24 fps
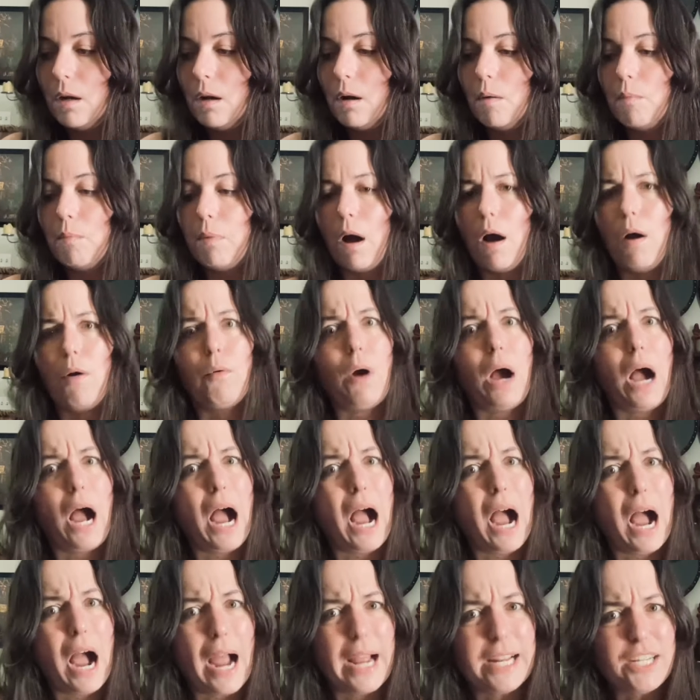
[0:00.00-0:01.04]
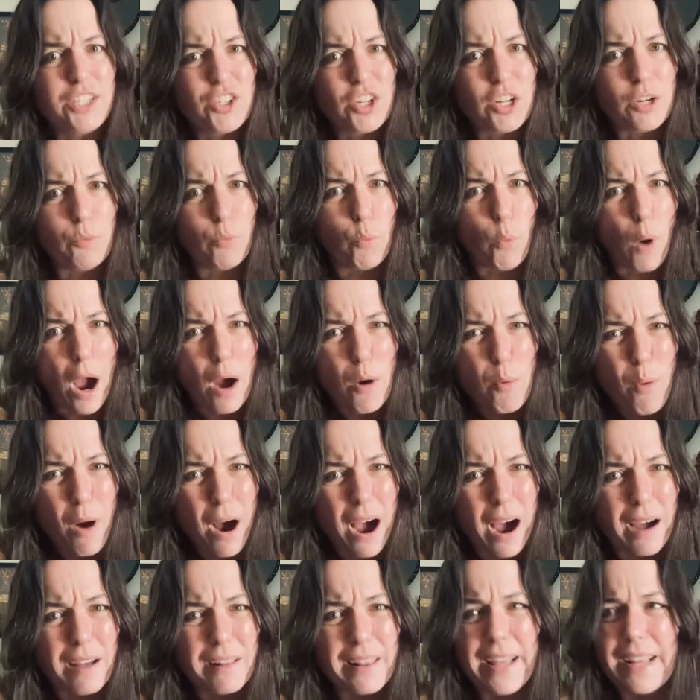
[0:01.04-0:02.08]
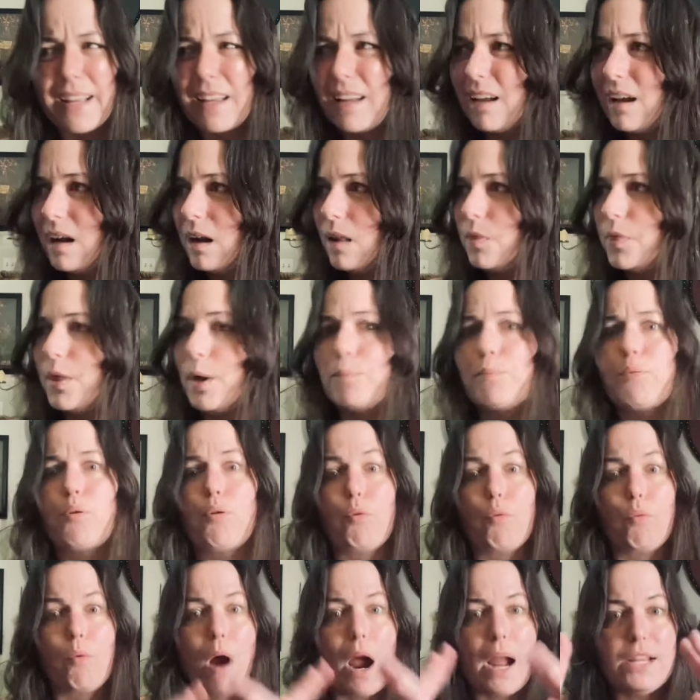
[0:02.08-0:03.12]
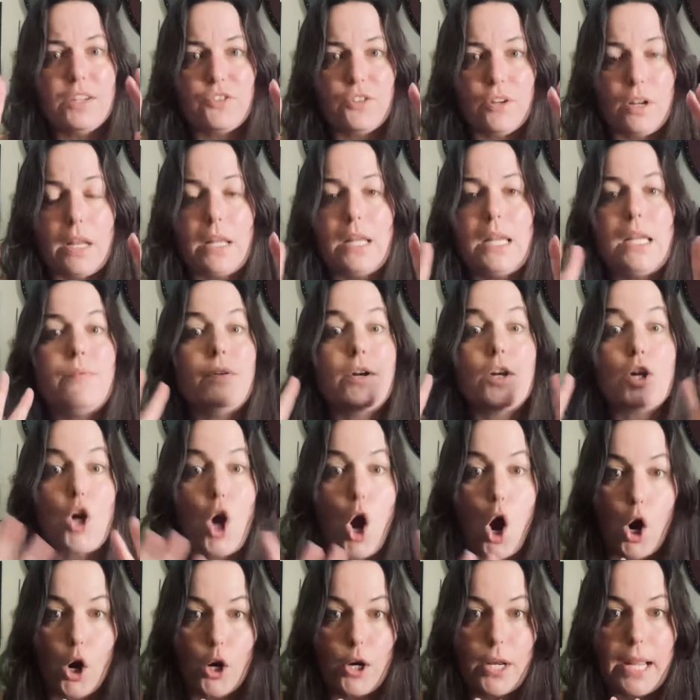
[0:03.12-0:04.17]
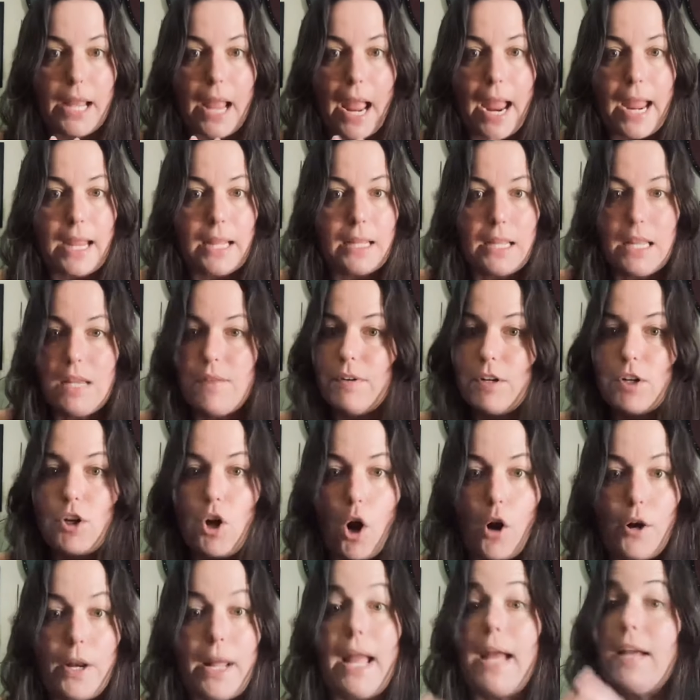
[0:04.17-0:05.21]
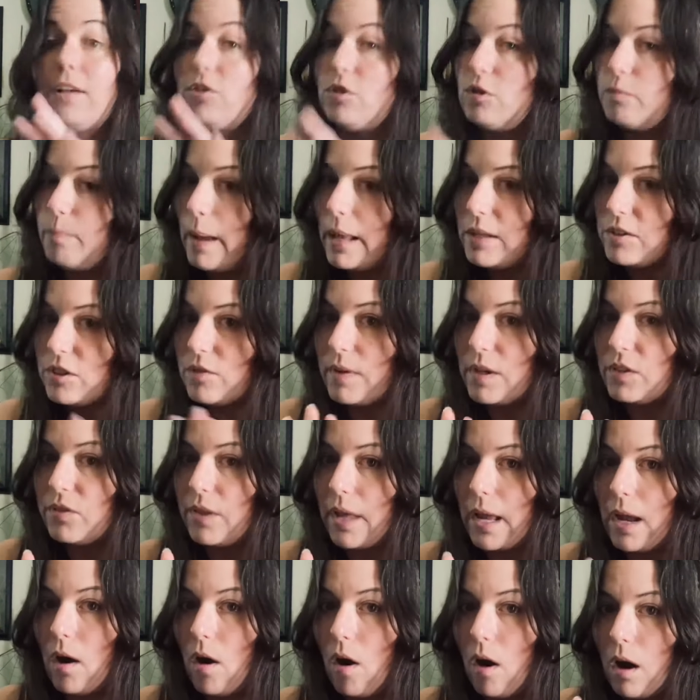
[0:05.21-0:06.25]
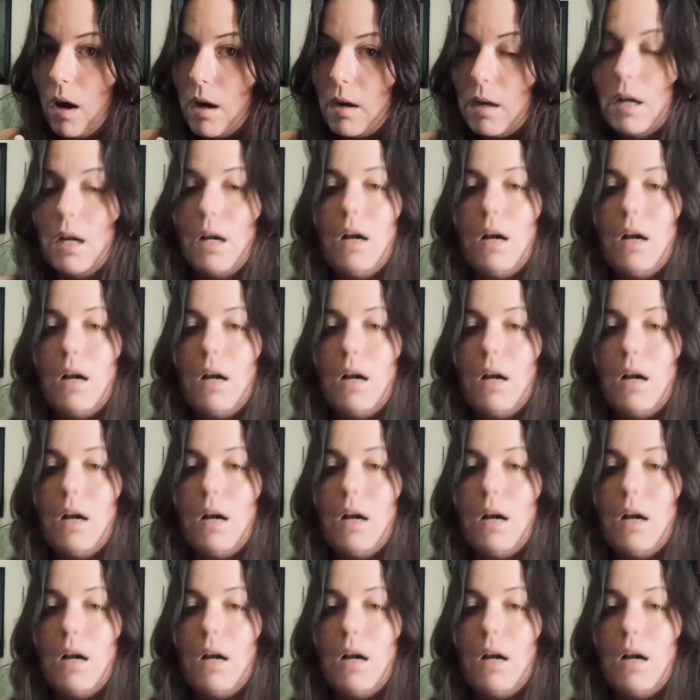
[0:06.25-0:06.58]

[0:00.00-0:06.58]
But I chihuahua, like the price, even Cartier, expensive as they are,